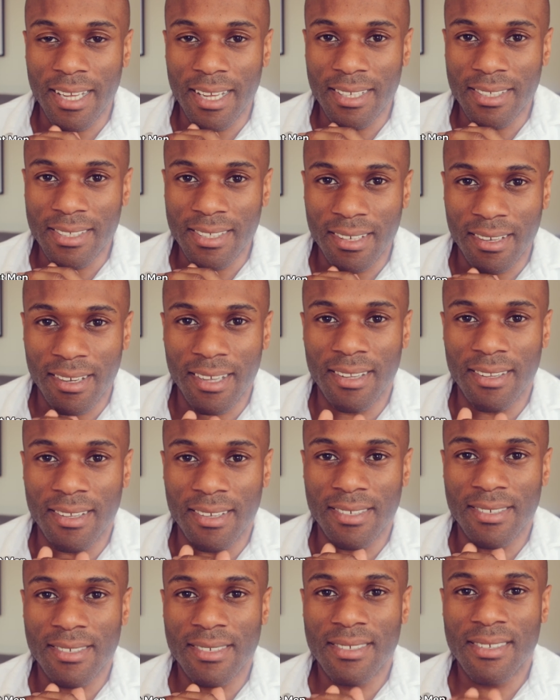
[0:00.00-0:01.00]
it's like
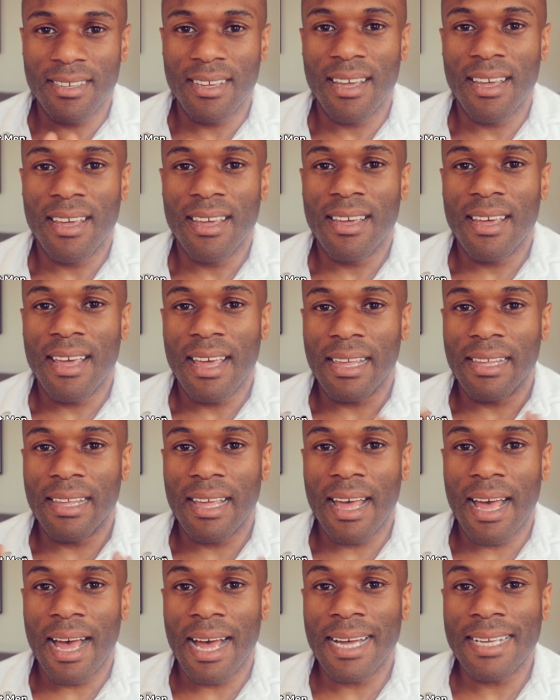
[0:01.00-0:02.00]
this
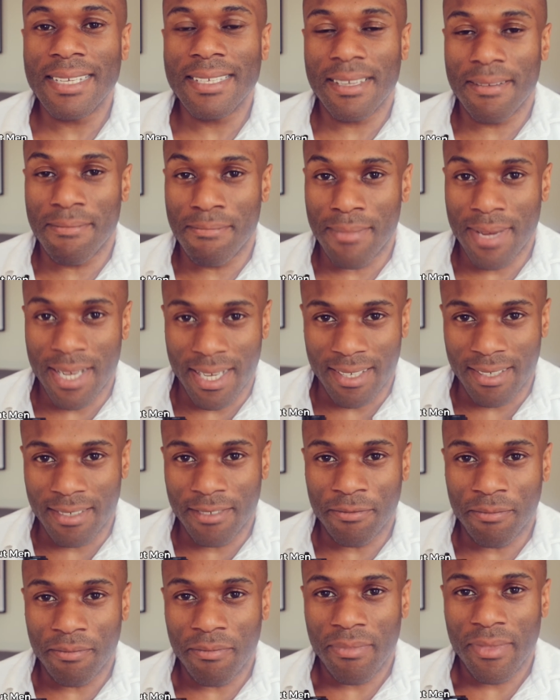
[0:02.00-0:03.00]
as a man,
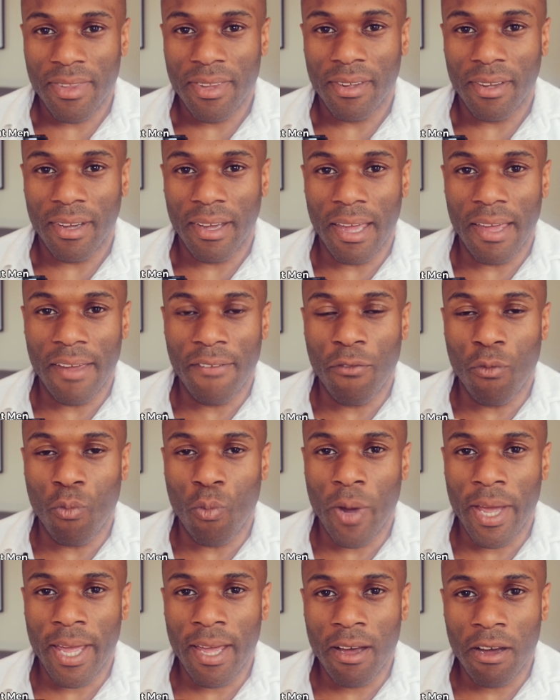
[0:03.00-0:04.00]
if
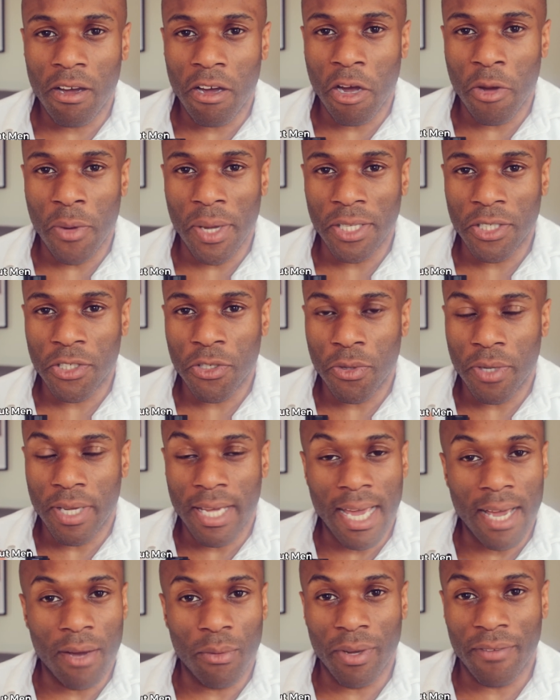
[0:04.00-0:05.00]
we are going to
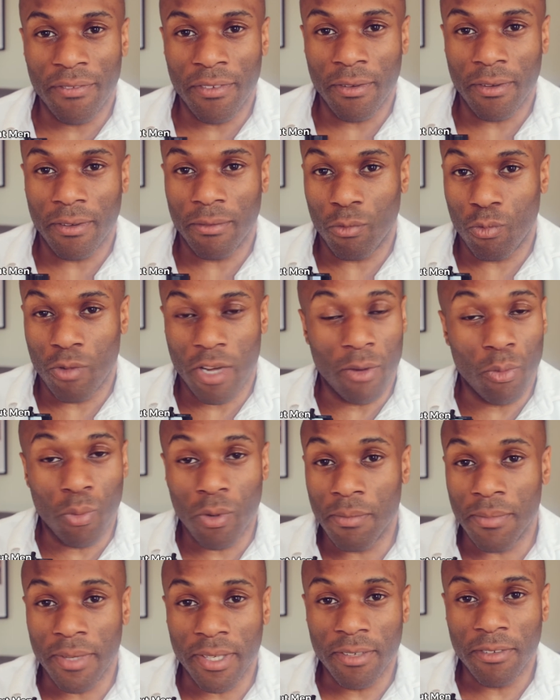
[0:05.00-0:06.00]
get with a, a
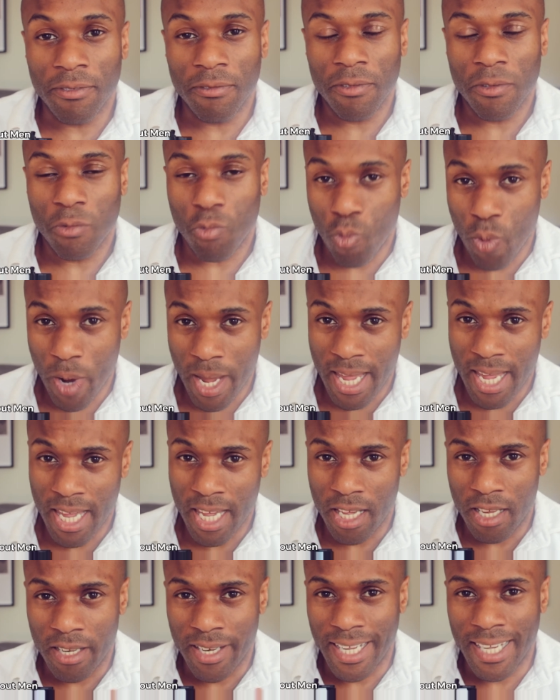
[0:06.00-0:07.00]
woman, we
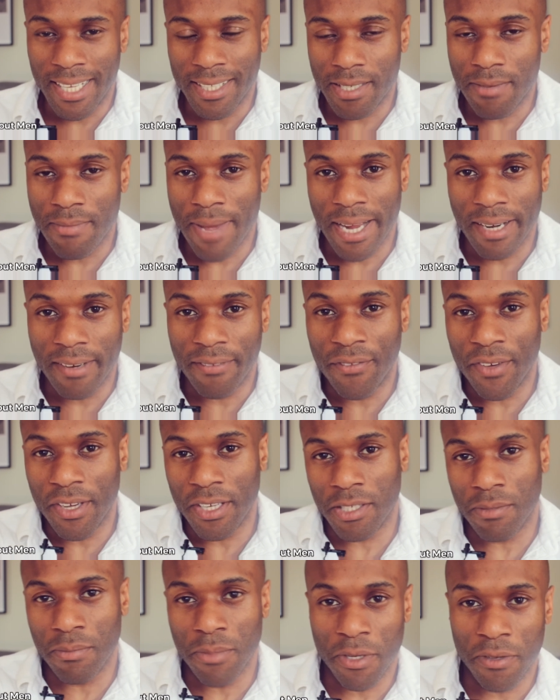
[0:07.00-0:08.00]
need to make the
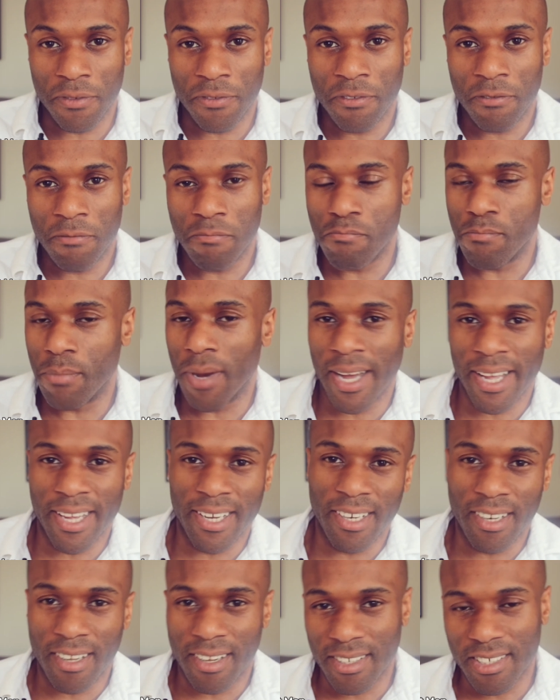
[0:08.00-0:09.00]
first move by and
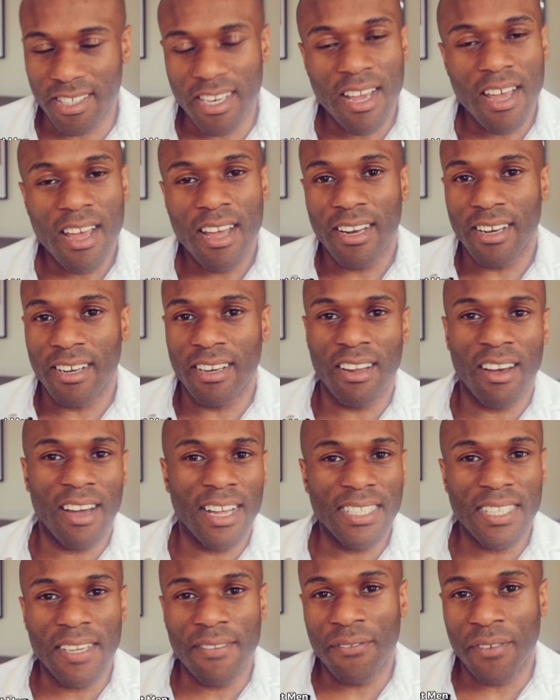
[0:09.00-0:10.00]
large.
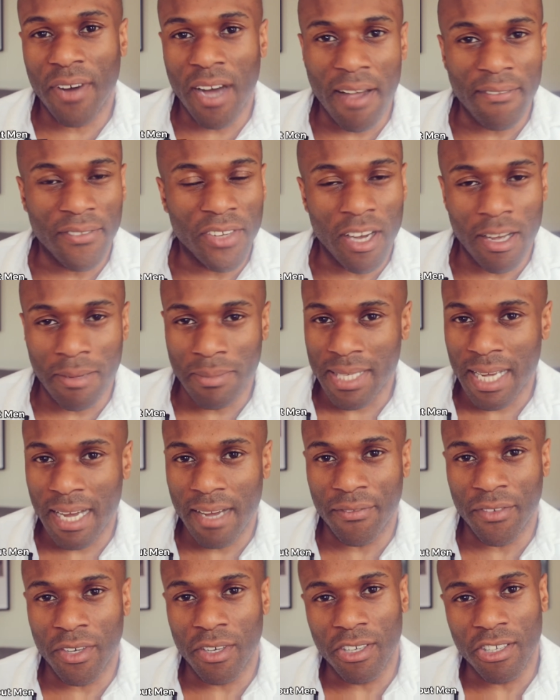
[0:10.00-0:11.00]
95 times out of
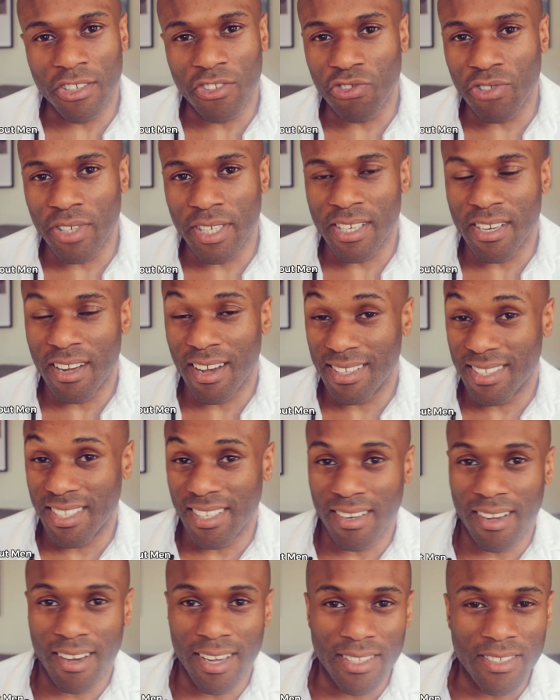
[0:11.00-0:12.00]
100,
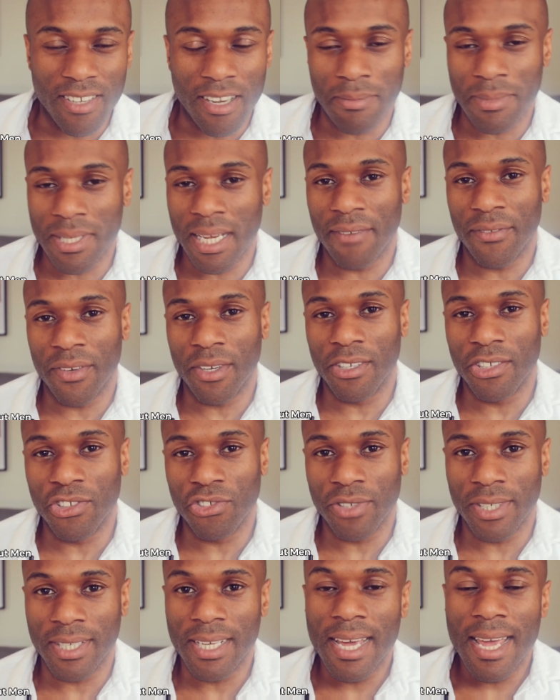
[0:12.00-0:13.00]
99 times out of
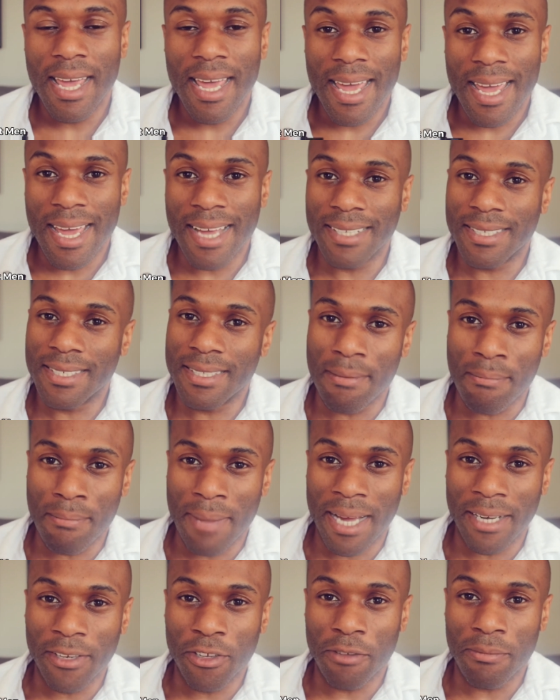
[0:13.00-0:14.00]
100, it's the
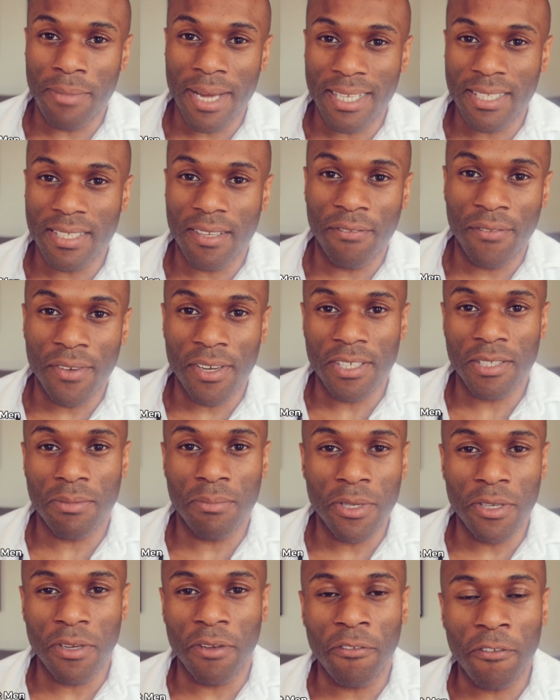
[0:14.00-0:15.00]
man who makes the first
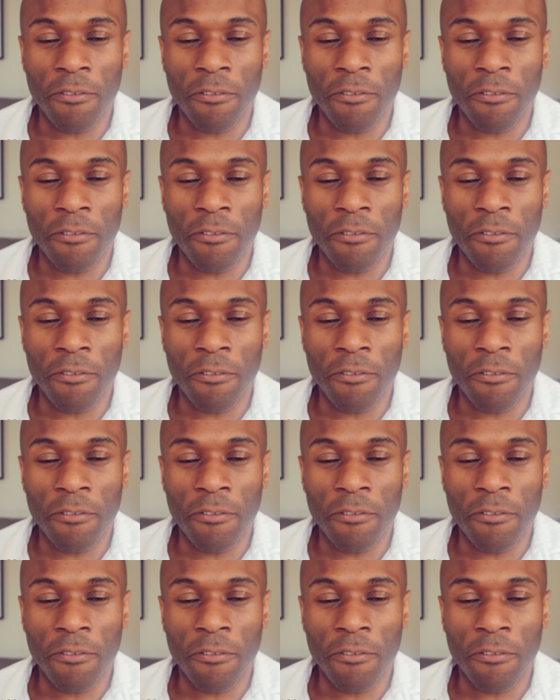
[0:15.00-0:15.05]
move.